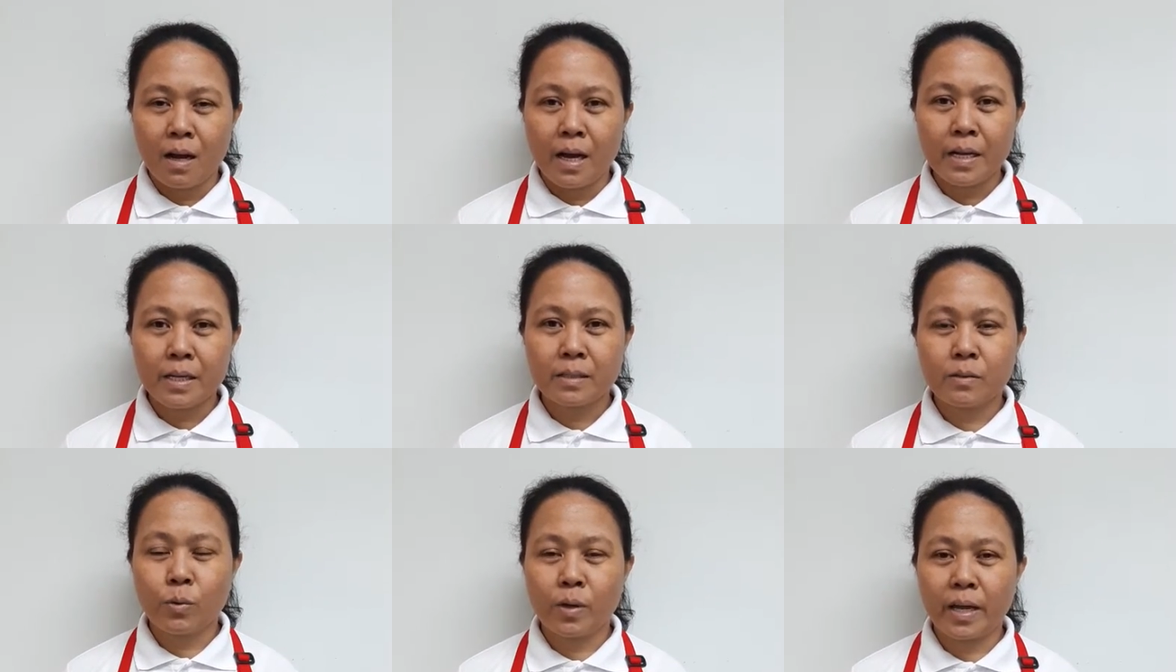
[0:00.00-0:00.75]
I
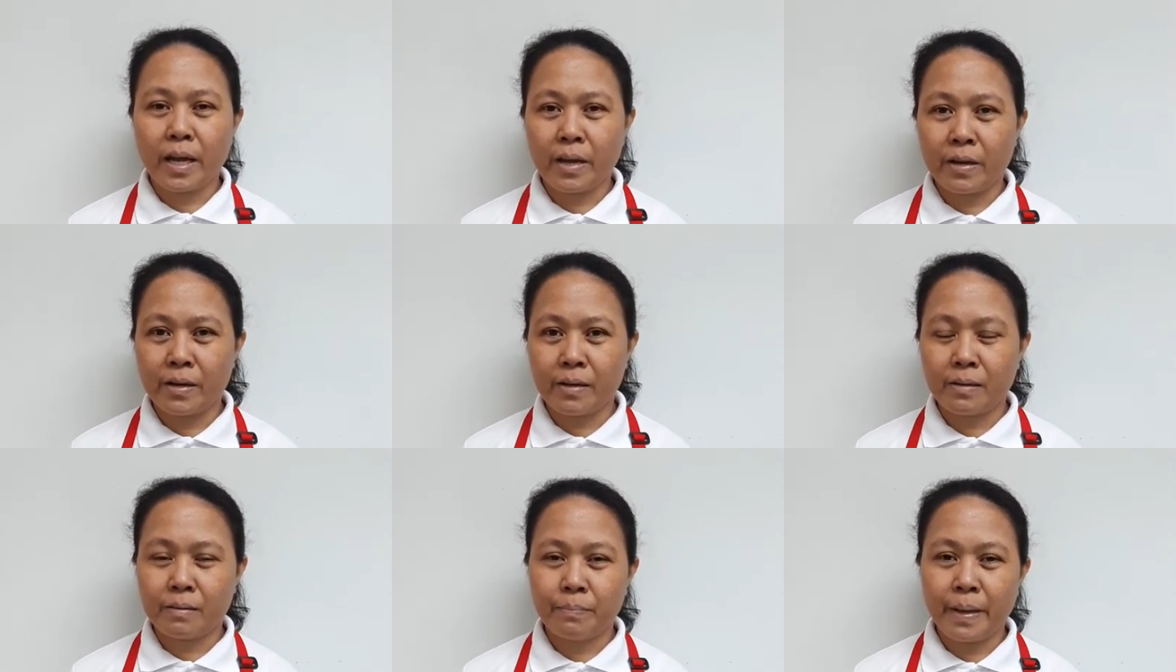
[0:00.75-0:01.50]
took
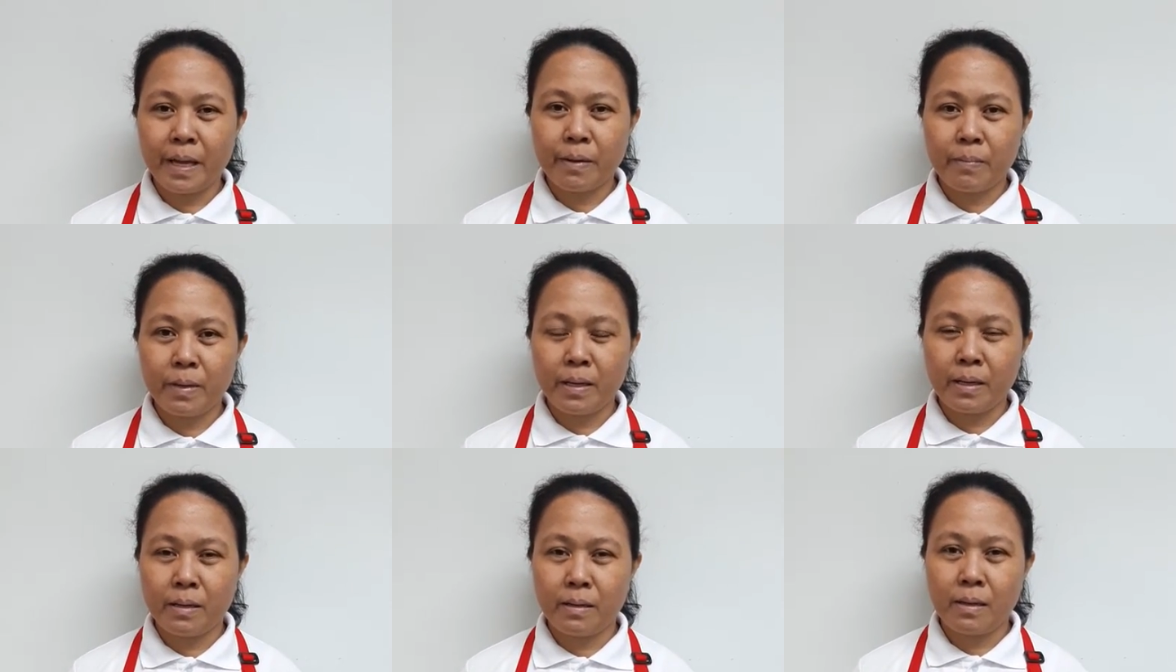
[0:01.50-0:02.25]
care
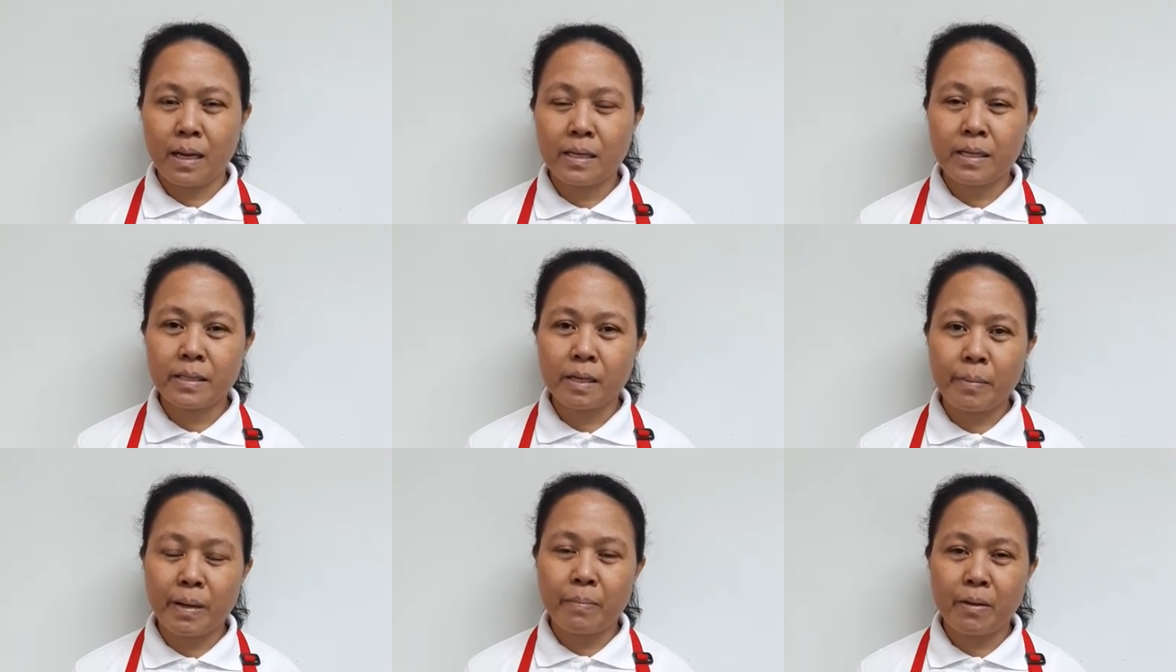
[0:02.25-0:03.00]
baby, a little
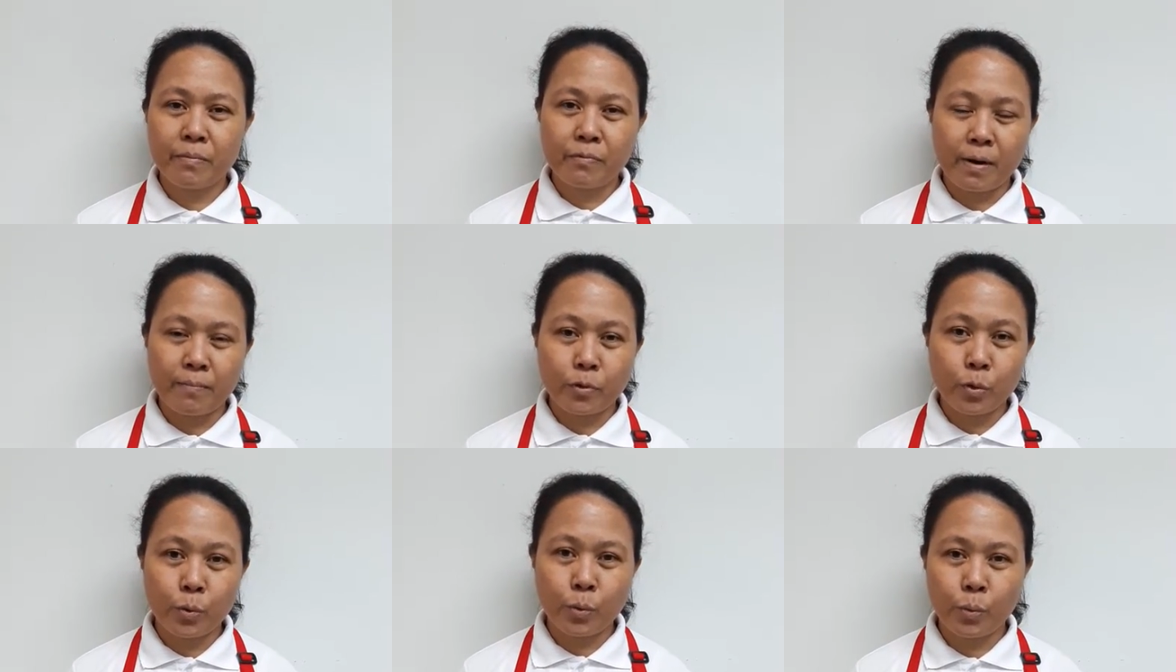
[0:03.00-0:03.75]
baby from
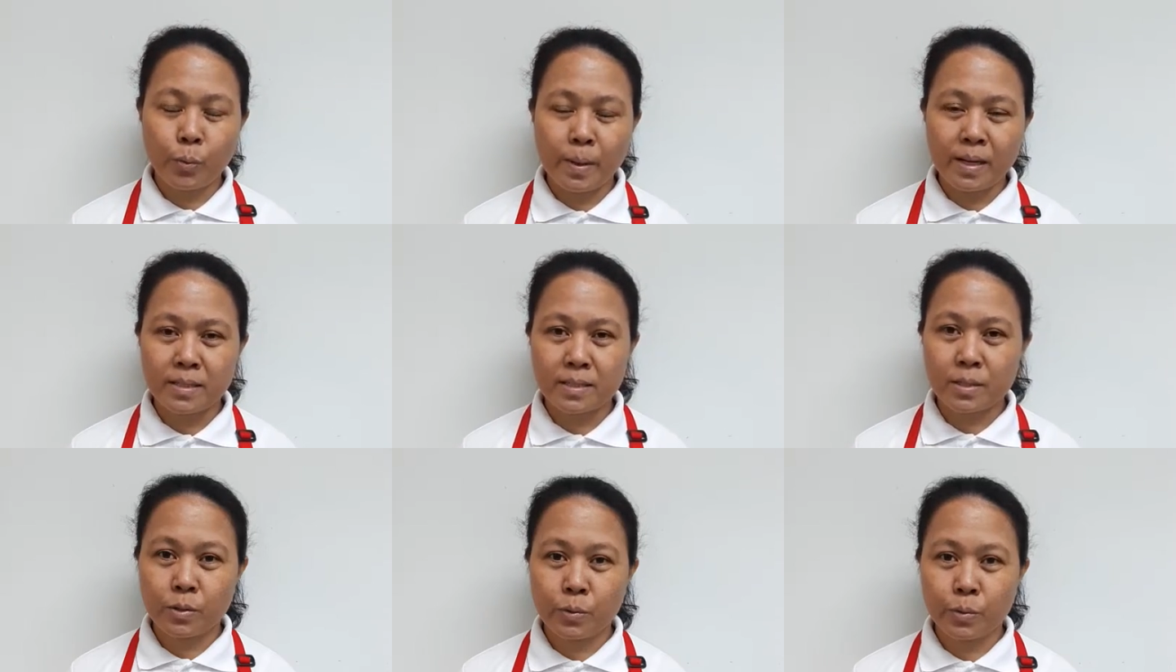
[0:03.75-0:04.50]
2 months
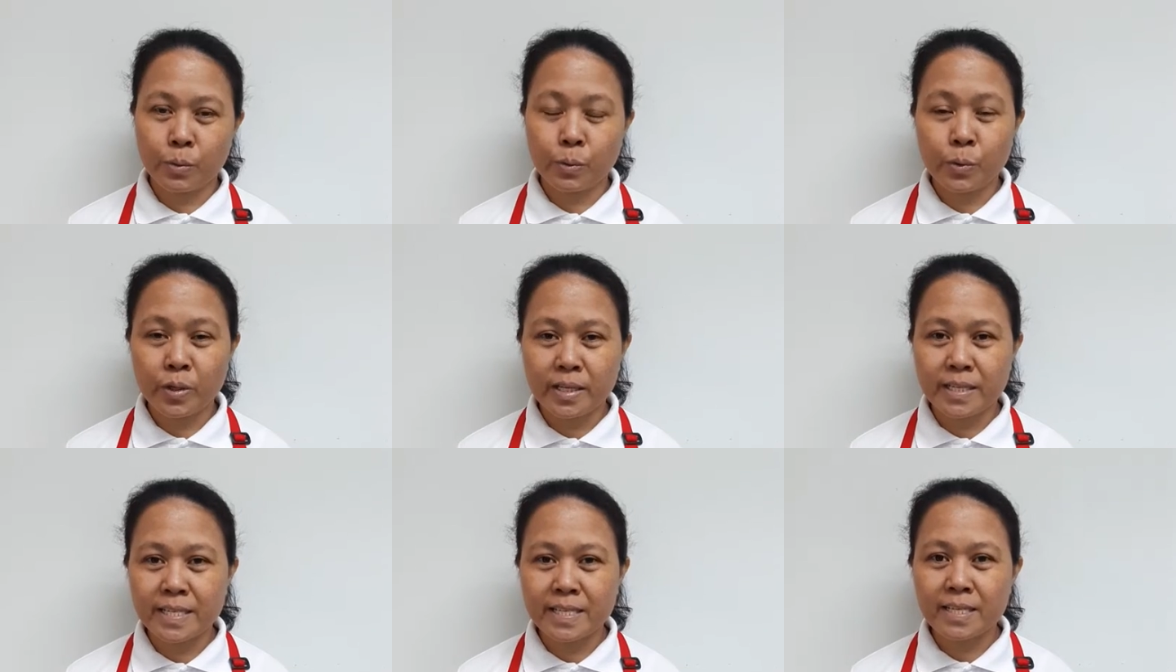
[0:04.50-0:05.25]
to 2
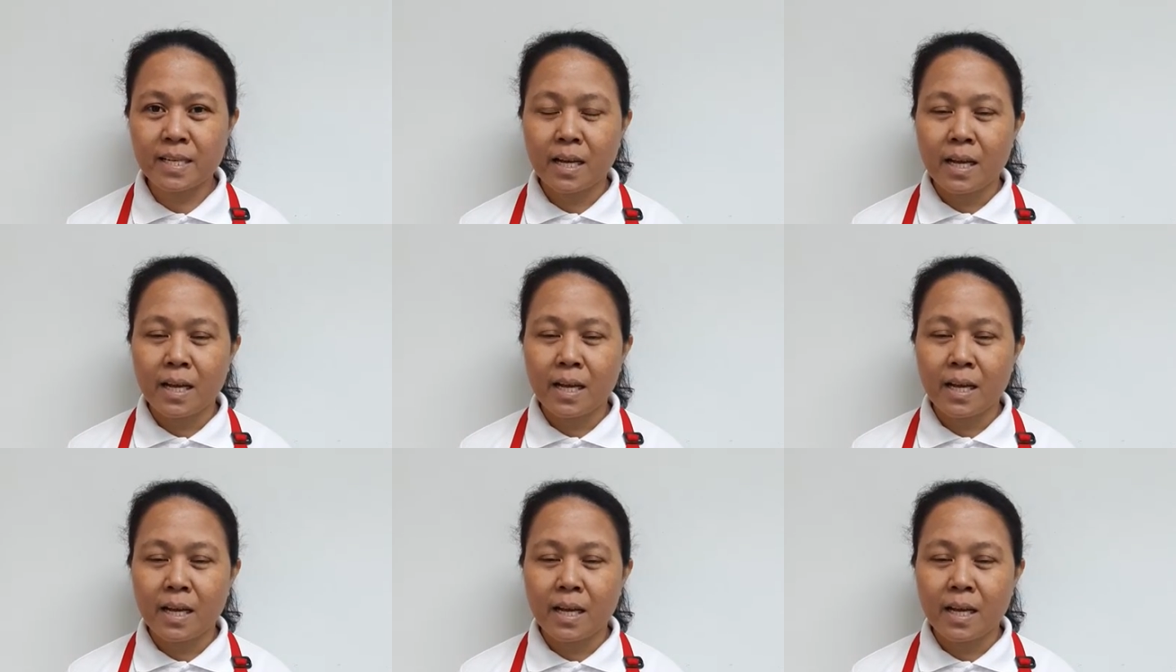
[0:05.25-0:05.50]
years.